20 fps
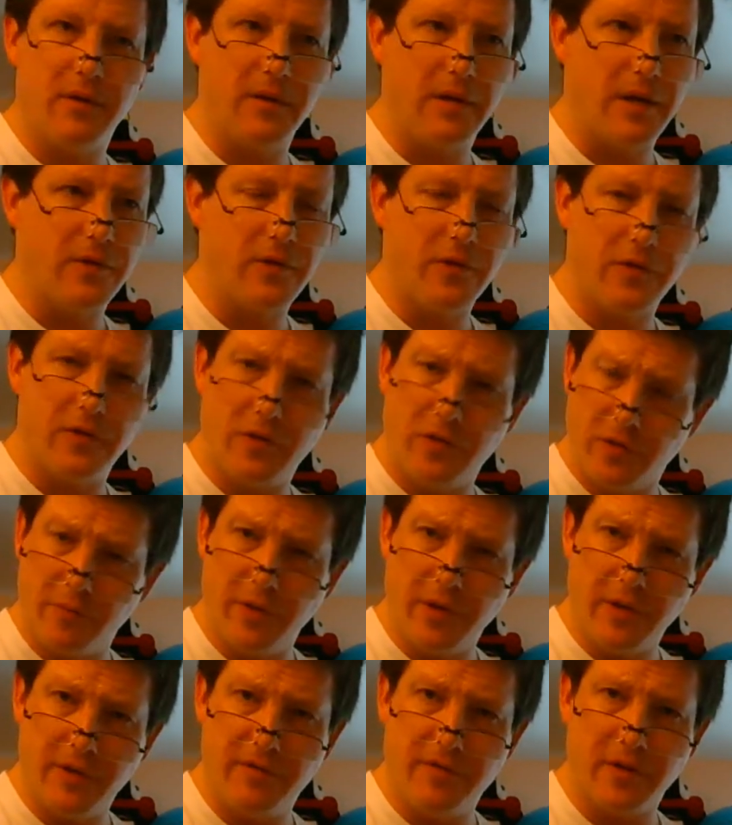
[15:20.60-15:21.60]
answers to some
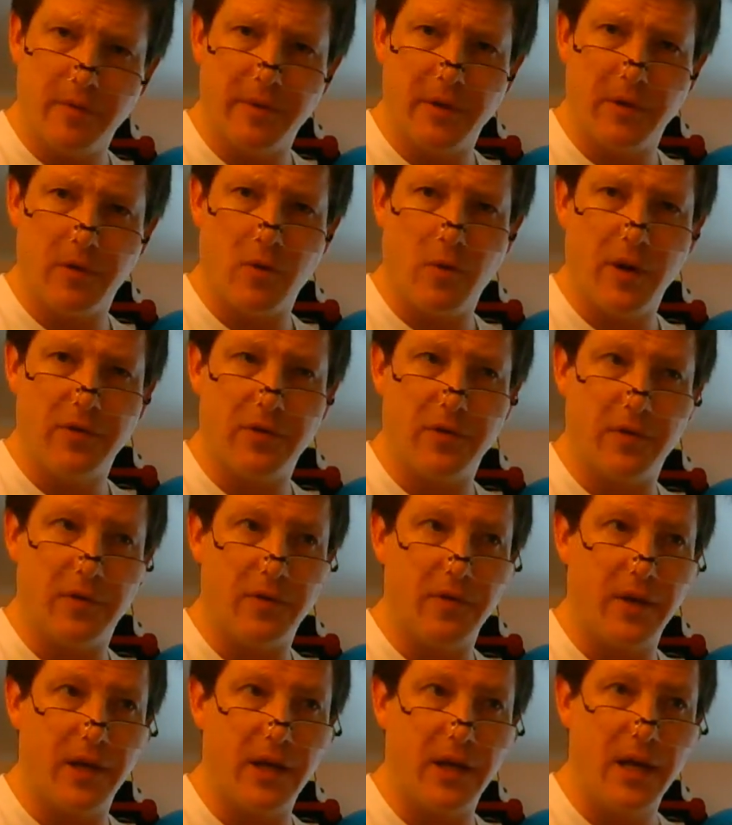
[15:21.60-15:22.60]
really fundamental questions,
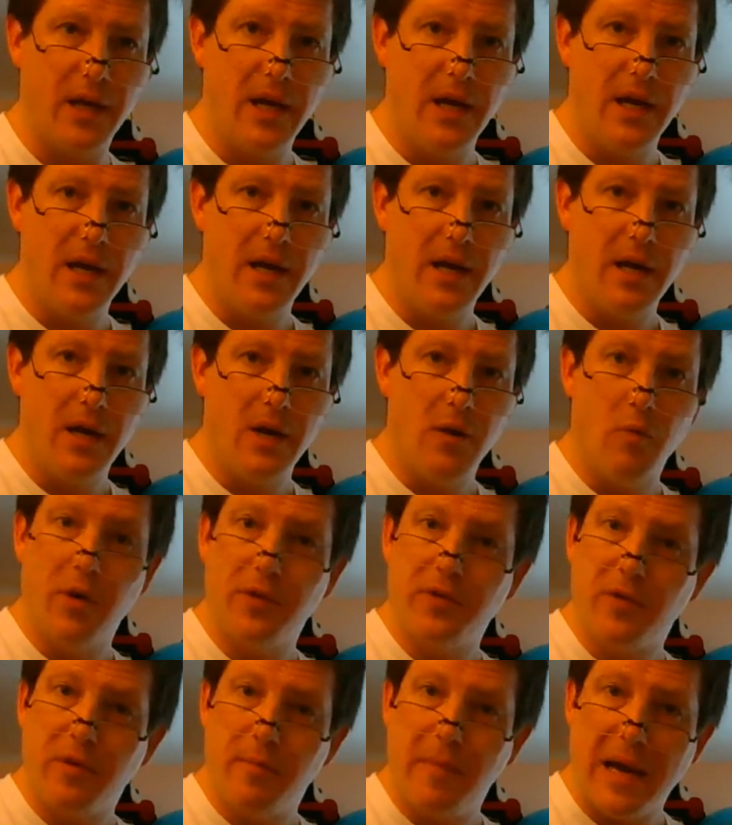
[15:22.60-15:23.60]
like
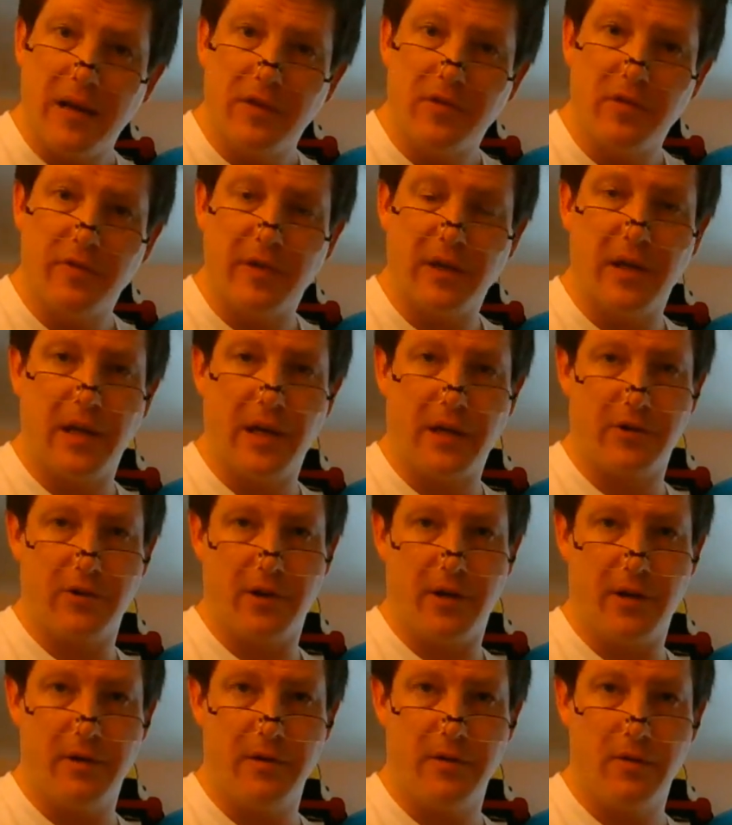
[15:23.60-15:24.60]
what's the mass of an
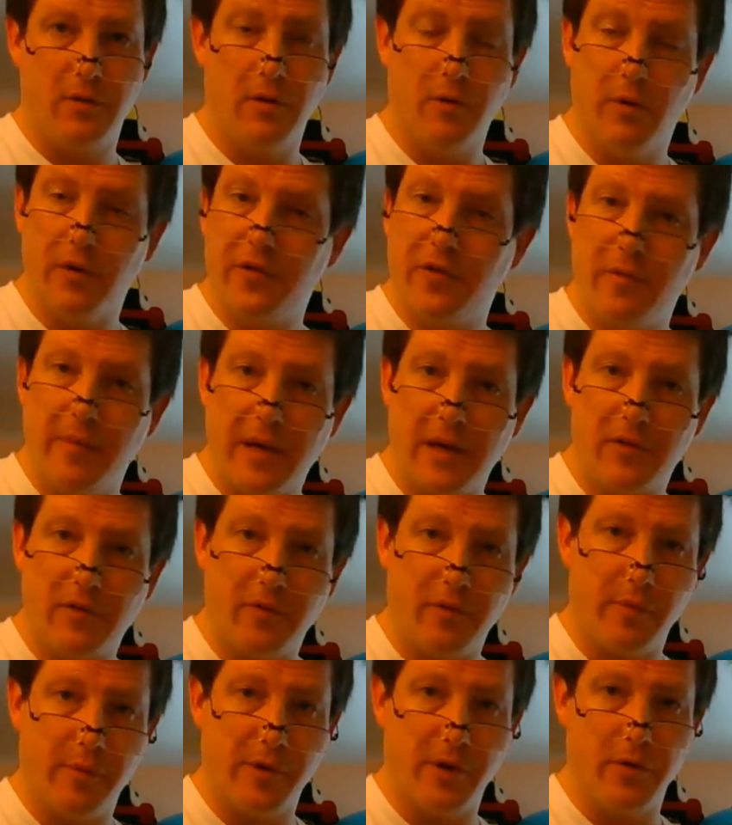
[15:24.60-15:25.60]
electron, or what's the mass of
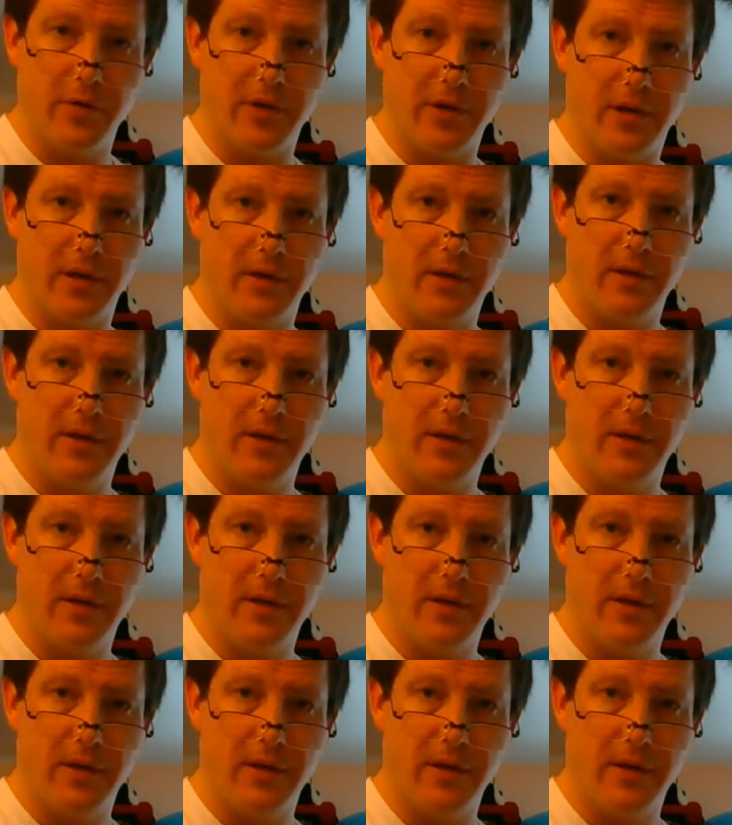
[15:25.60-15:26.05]
a proton?